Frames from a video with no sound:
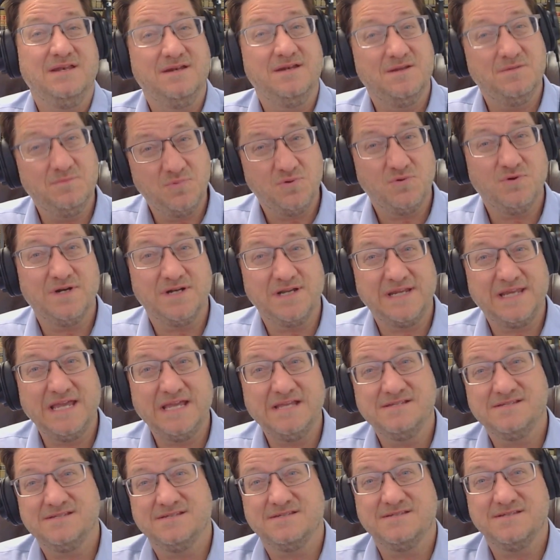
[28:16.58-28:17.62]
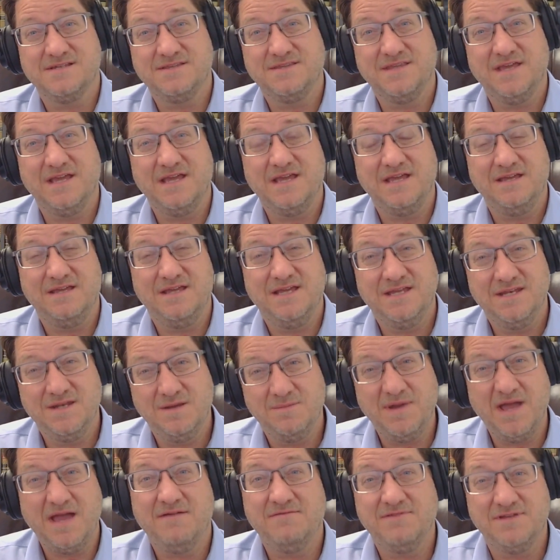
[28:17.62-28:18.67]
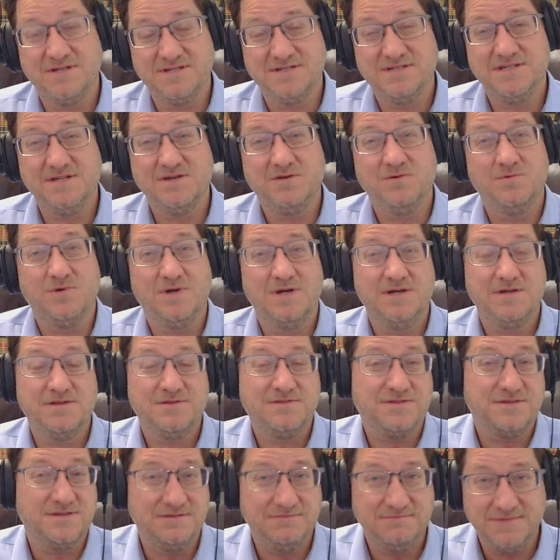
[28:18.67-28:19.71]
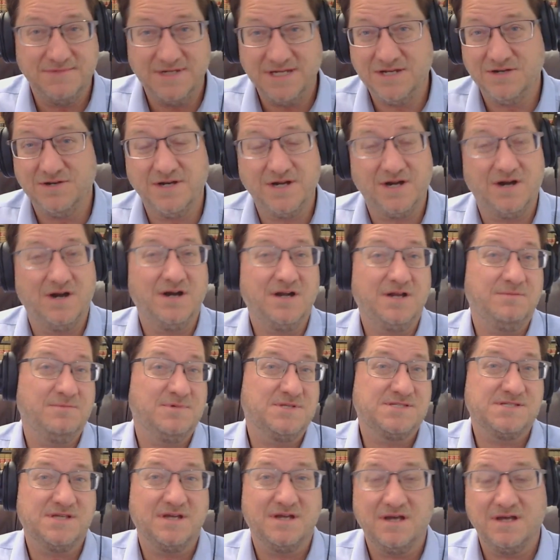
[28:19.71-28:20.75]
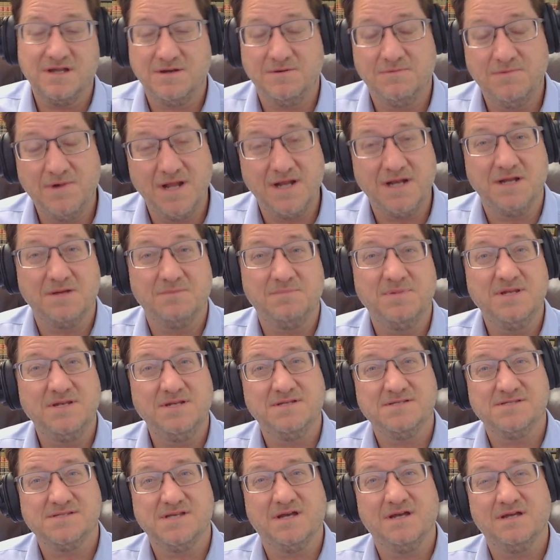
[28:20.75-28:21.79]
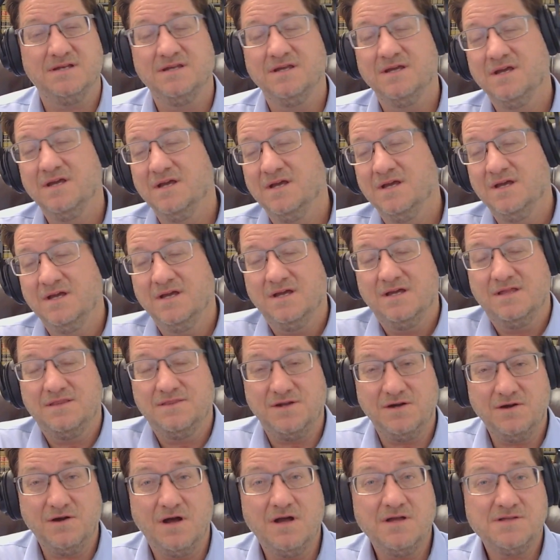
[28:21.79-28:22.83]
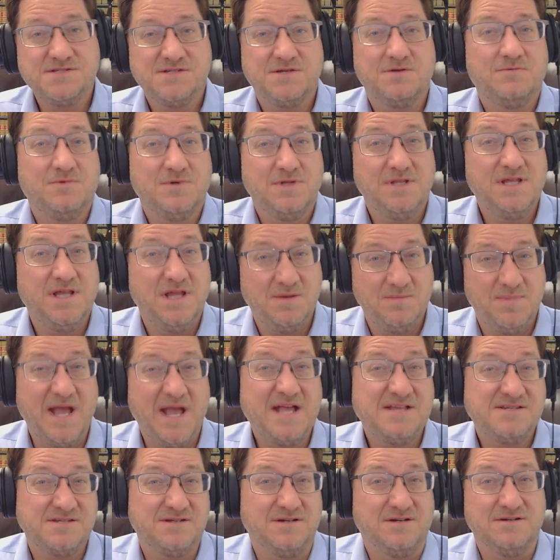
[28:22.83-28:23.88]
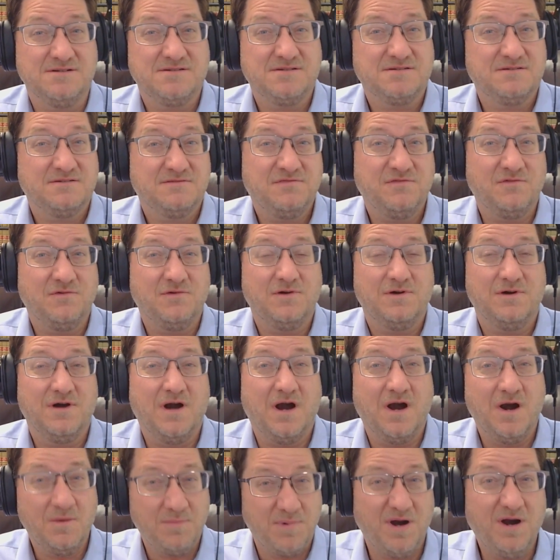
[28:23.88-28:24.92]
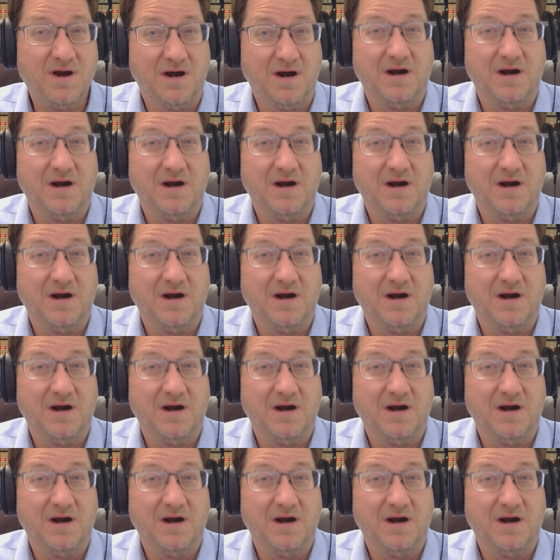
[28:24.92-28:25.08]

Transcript: important cases that they end up having to deal with and hearing arguments on and writing opinions on, they're also really ambassadors for our bar